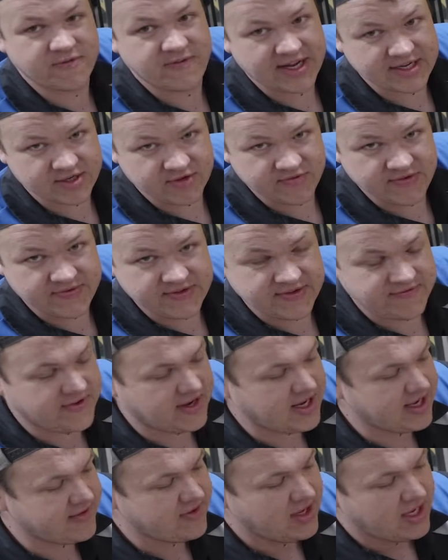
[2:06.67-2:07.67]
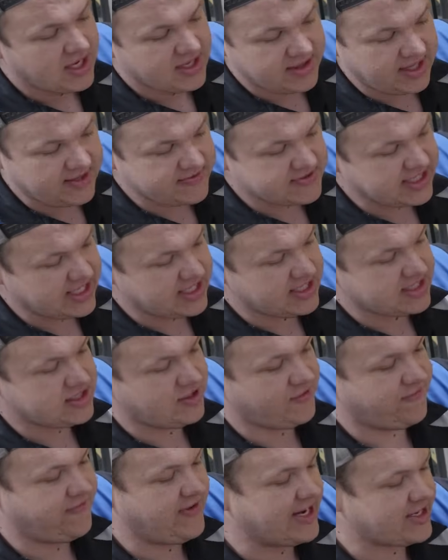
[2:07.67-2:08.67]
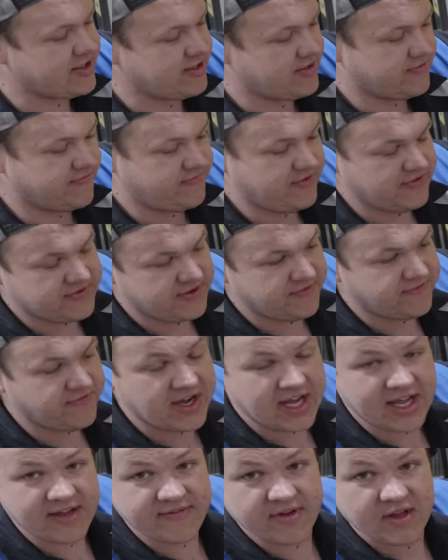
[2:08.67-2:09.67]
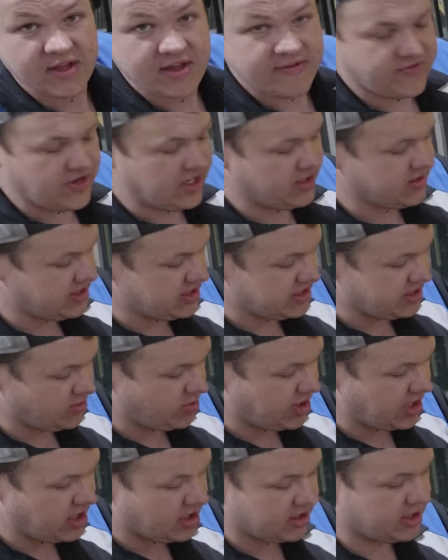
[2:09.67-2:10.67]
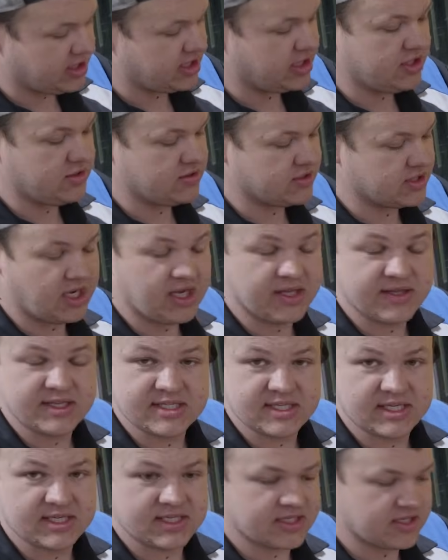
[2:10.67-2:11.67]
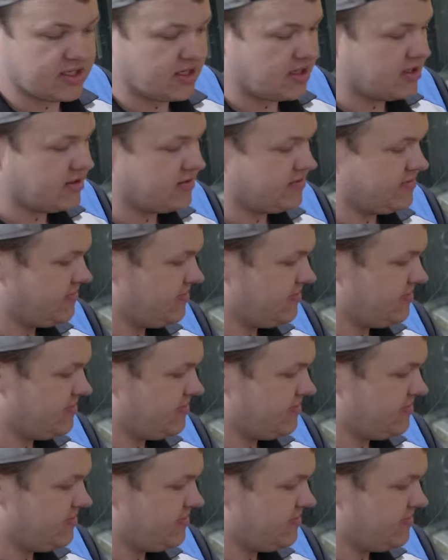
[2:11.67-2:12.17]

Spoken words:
Factor 55, they've sent us their Factor 55 fair lead that we are going to use on this install.